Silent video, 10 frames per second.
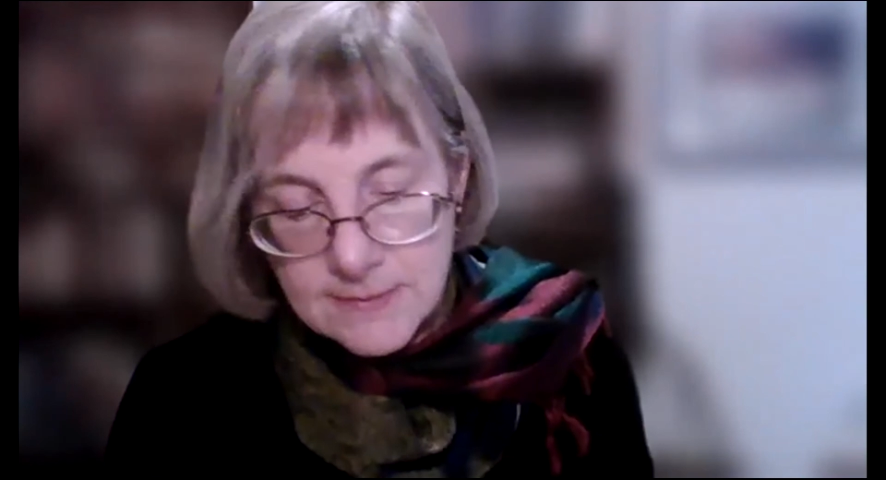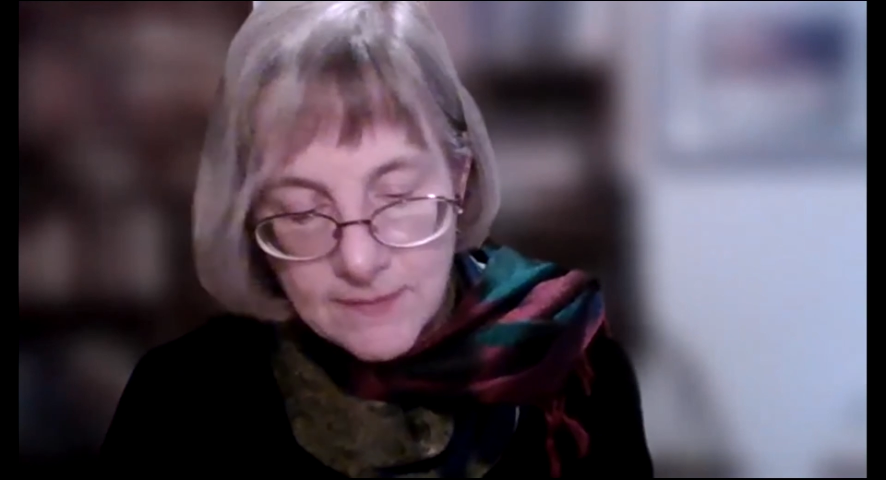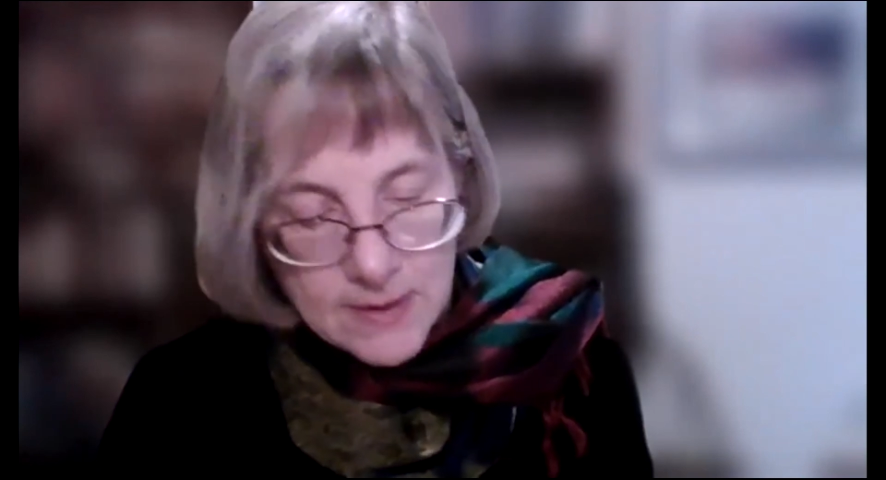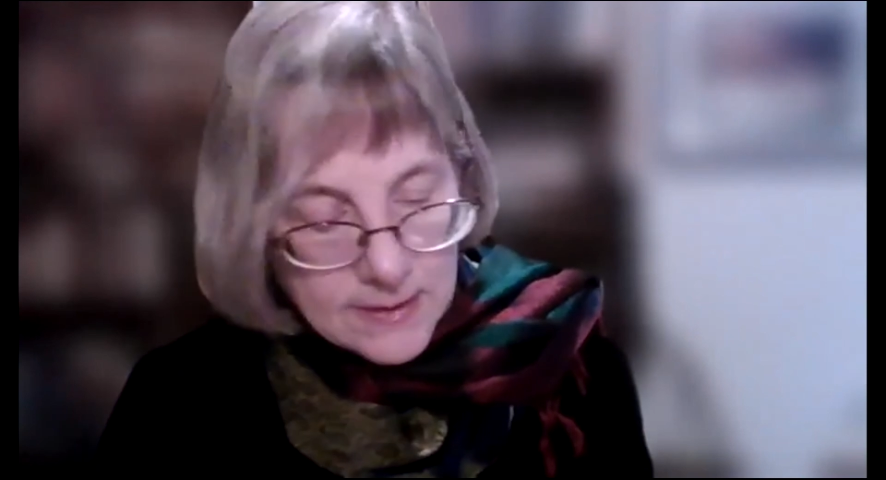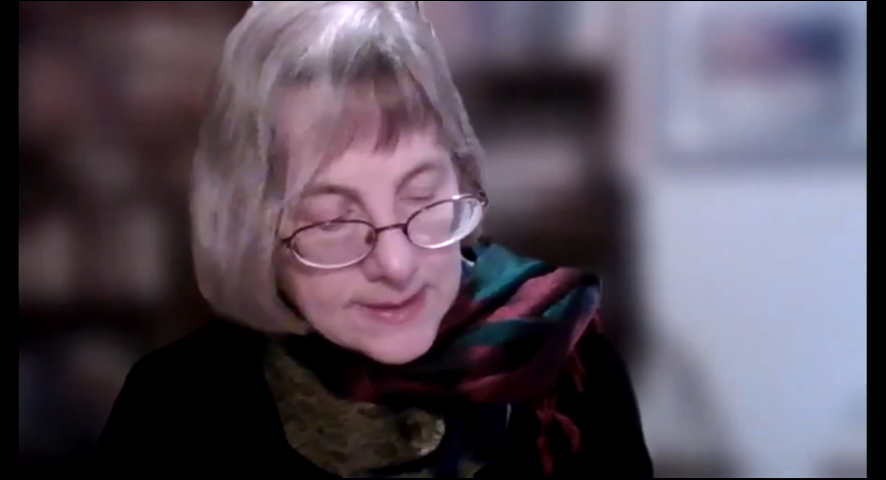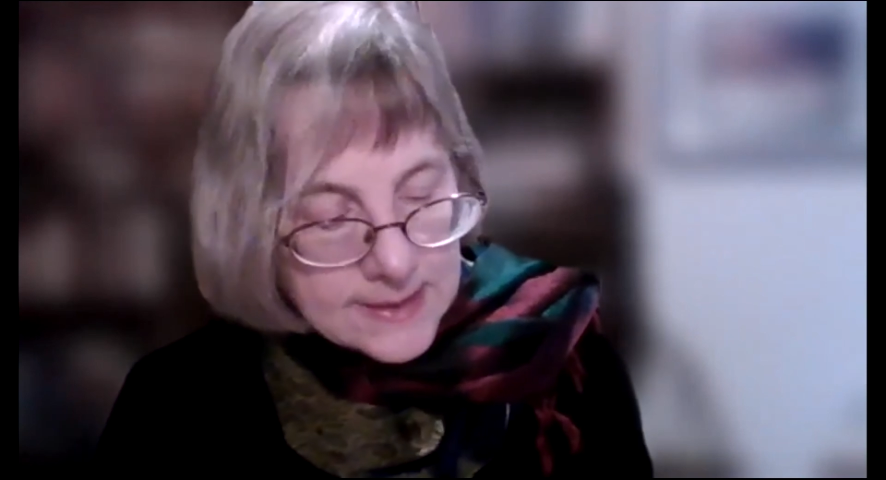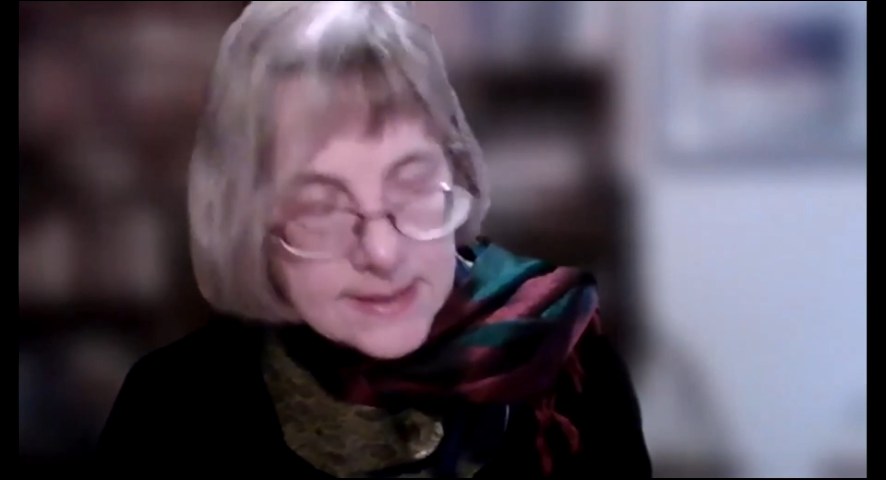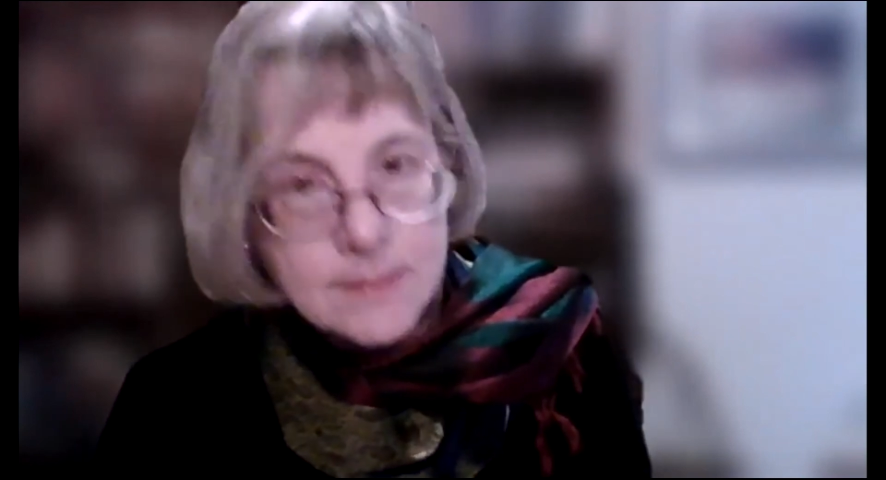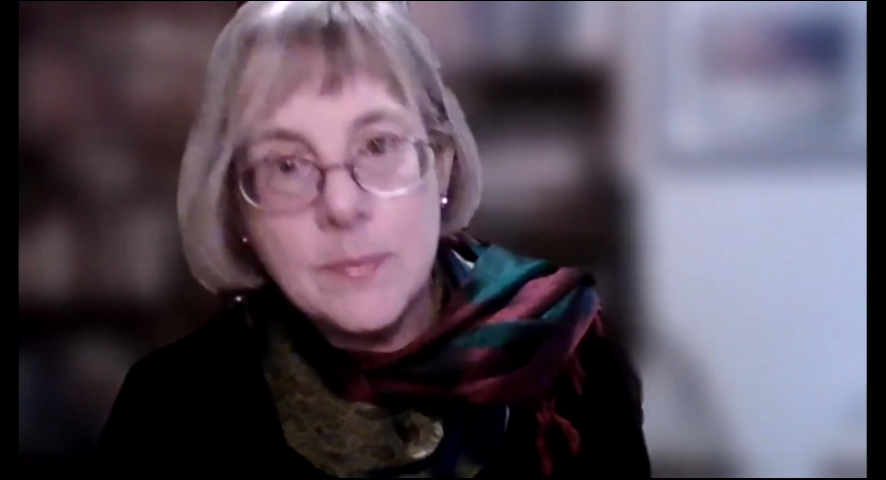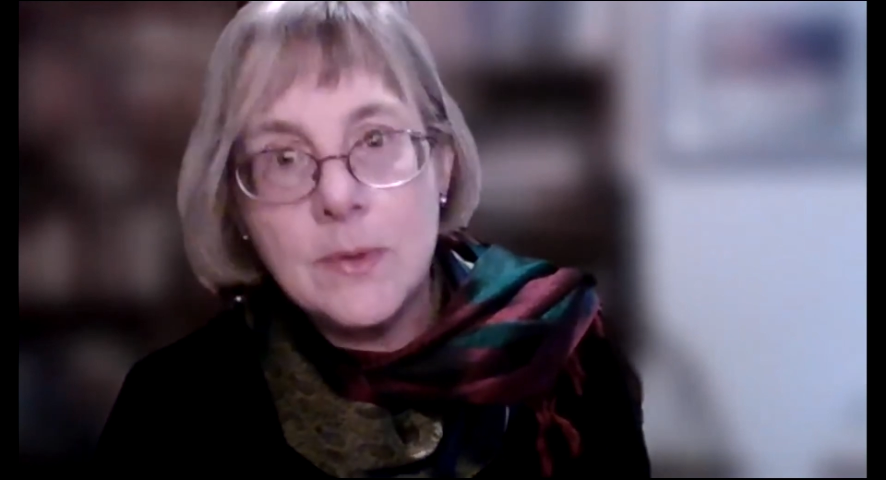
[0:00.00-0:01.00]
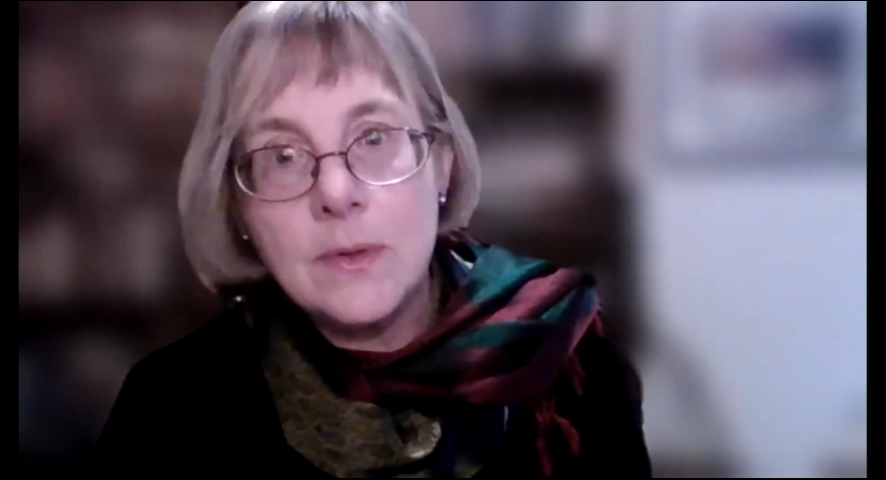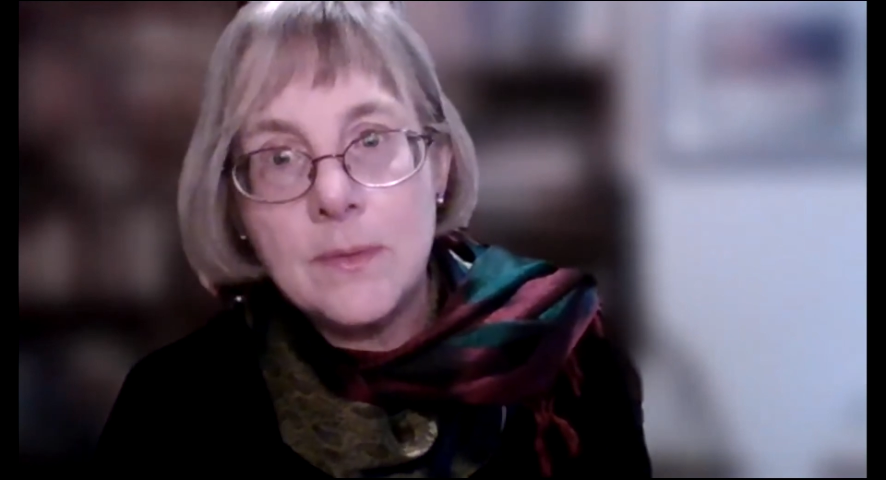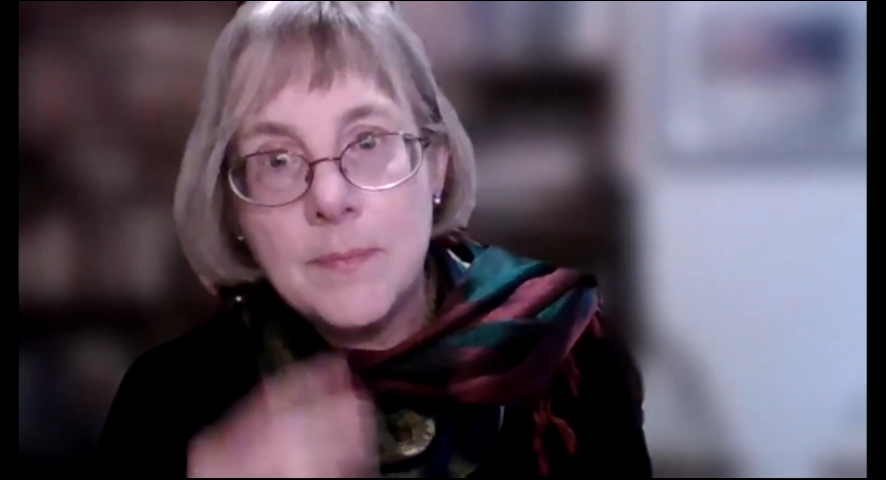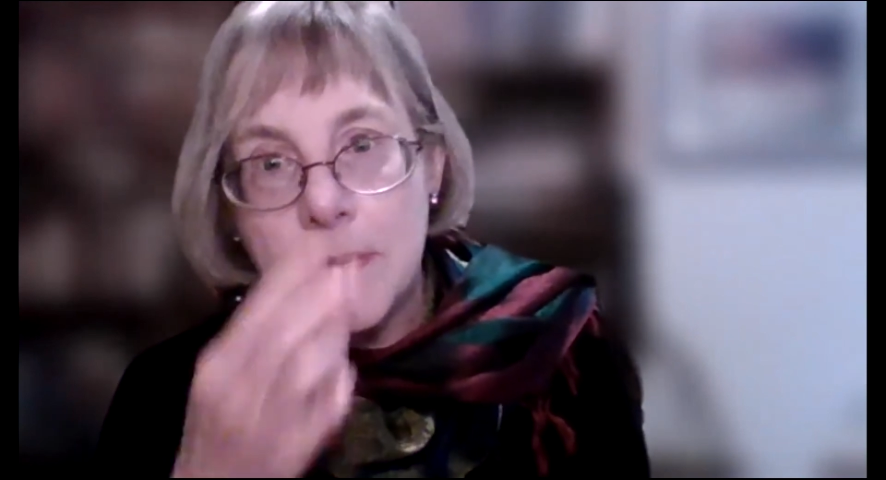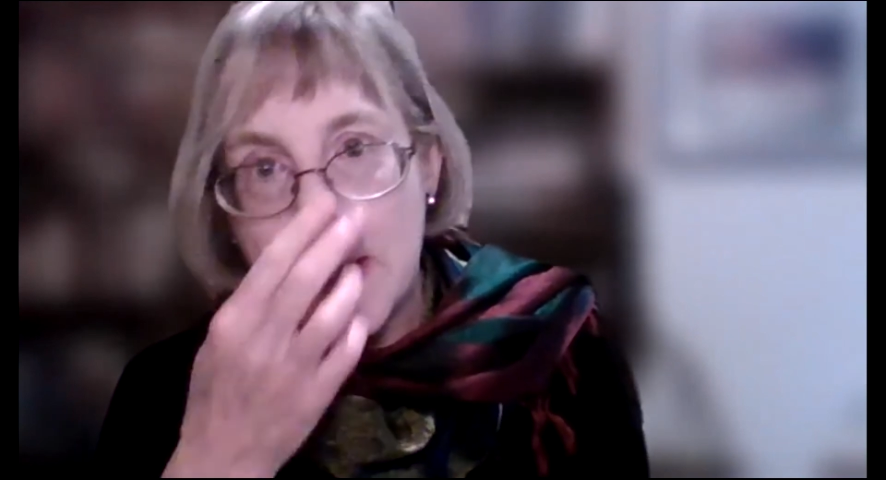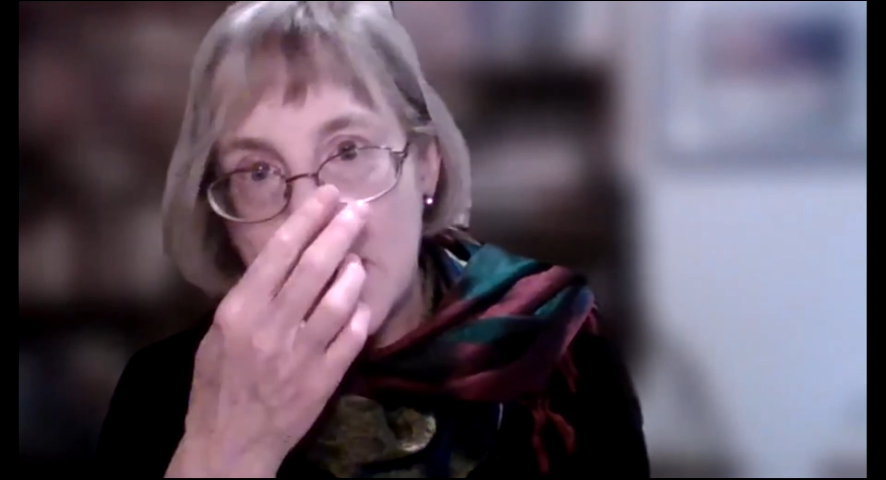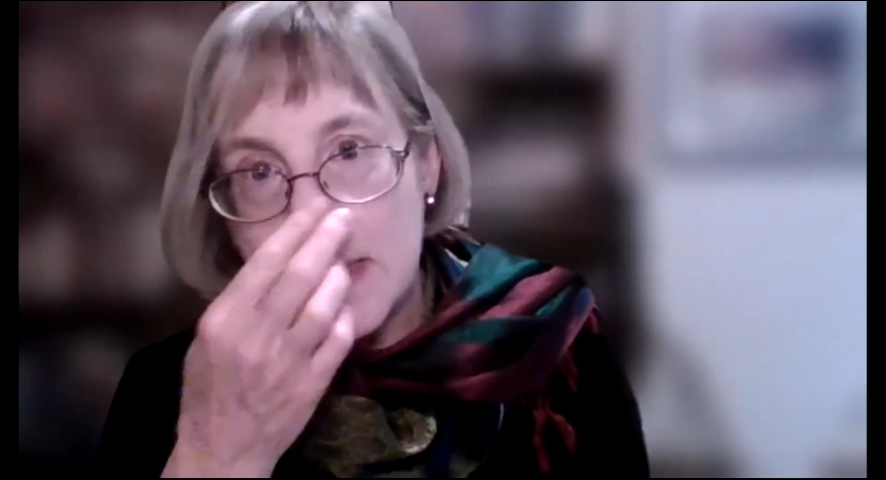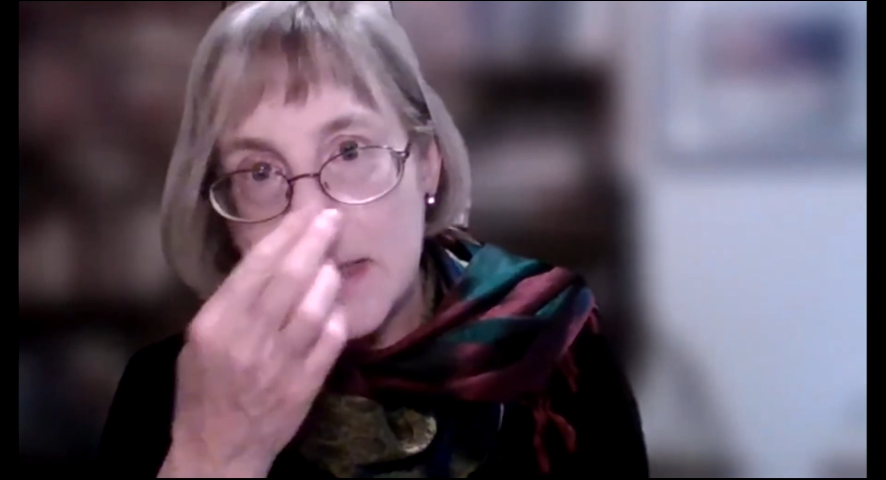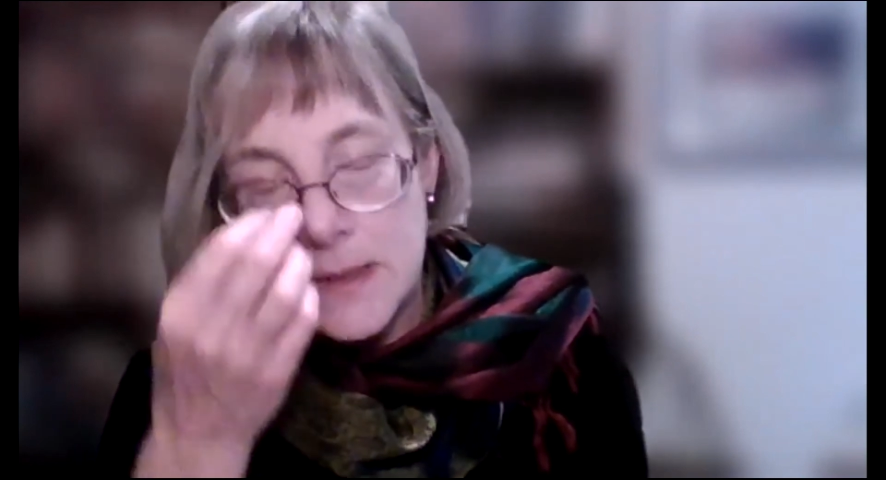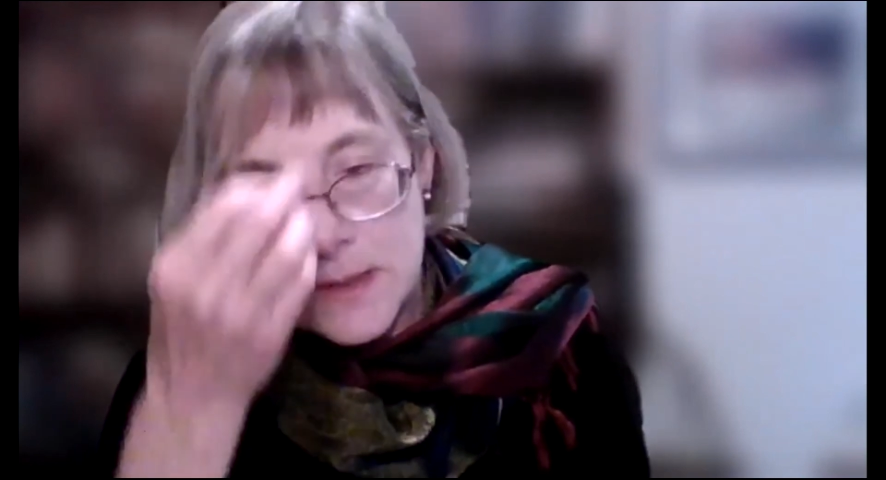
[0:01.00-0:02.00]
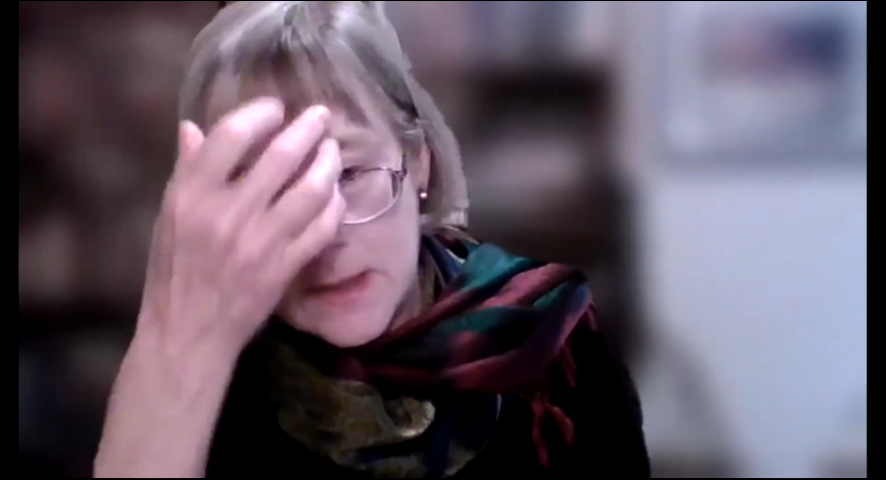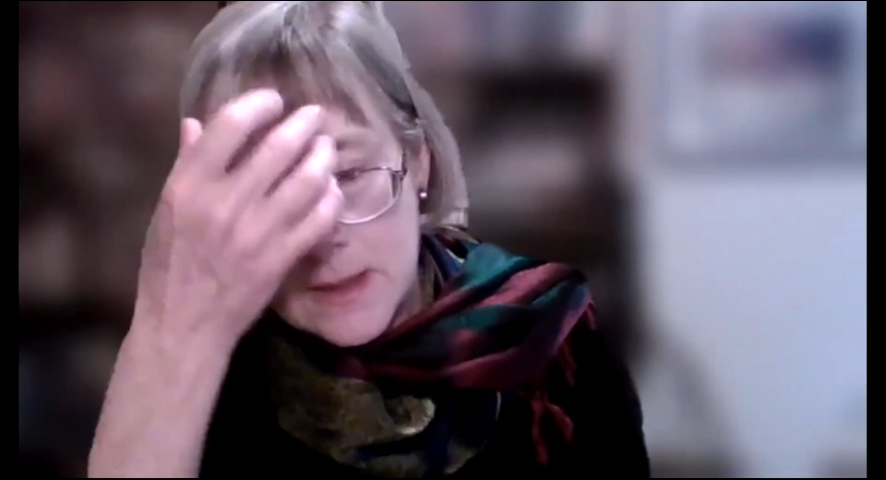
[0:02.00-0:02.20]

fairly simple, and